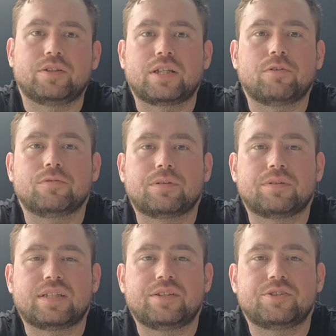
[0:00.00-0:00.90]
you get all their
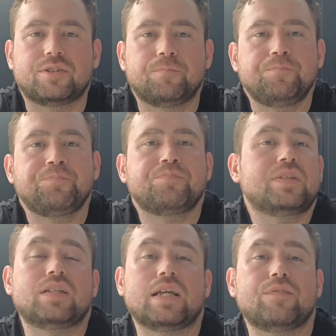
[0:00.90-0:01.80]
attention.
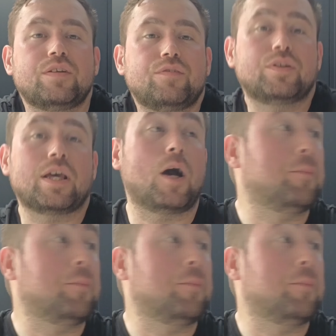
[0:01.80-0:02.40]
So even if you get up